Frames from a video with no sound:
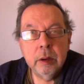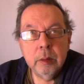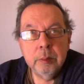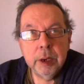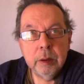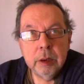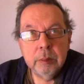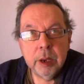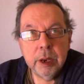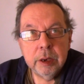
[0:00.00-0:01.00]
Bear in
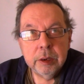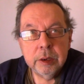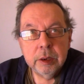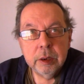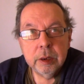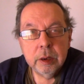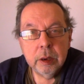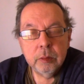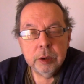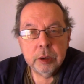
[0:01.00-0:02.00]
mind,
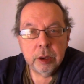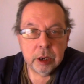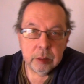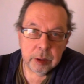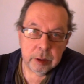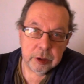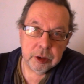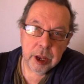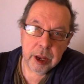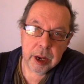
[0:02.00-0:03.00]
we're talking about a
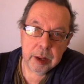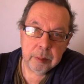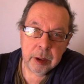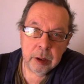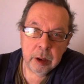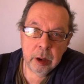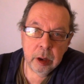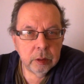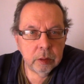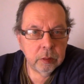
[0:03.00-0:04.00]
time
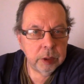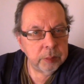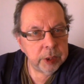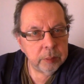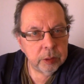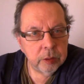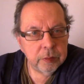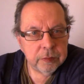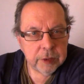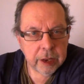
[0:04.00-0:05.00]
when people who
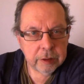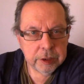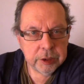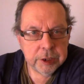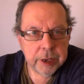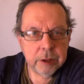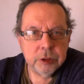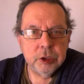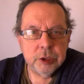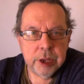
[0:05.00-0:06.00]
flatly
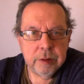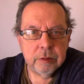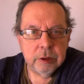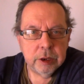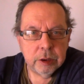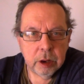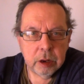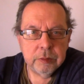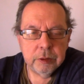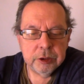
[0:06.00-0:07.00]
denounced slavery and
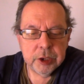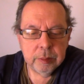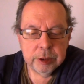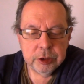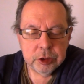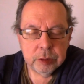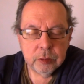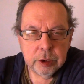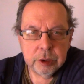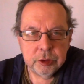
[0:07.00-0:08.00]
called for its abolition
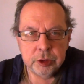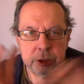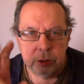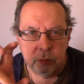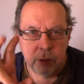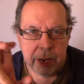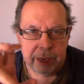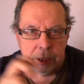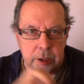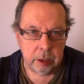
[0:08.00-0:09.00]
were considered
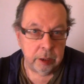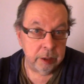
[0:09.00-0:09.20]
radical.